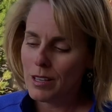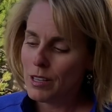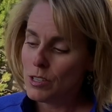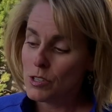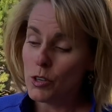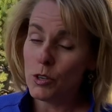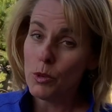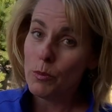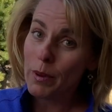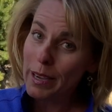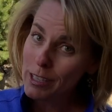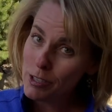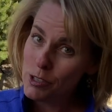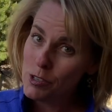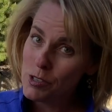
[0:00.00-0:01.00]
So you
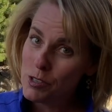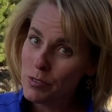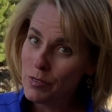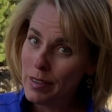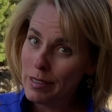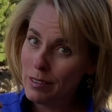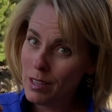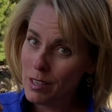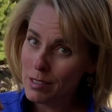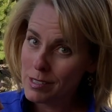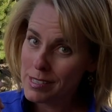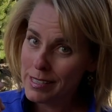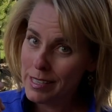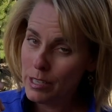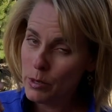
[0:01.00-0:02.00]
might choose to find long,
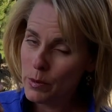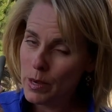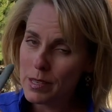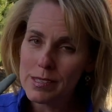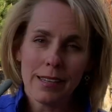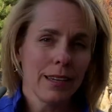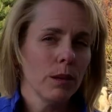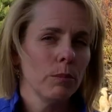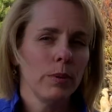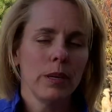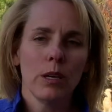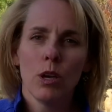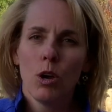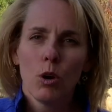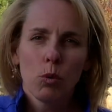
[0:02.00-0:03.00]
skinny rocks. They can be
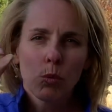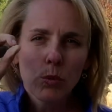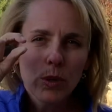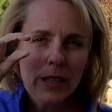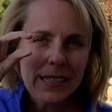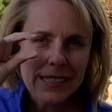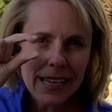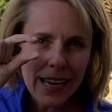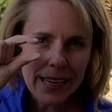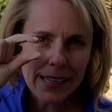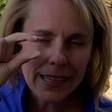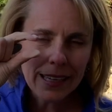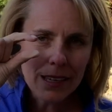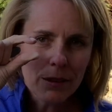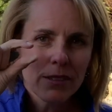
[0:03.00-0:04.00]
really
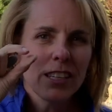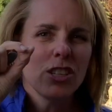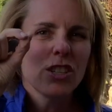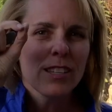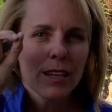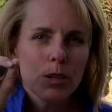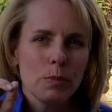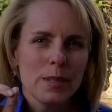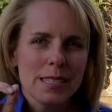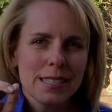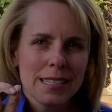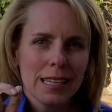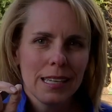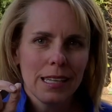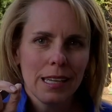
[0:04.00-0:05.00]
tiny. They just have to be
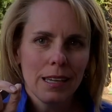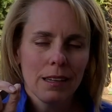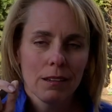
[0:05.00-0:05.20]
skinny.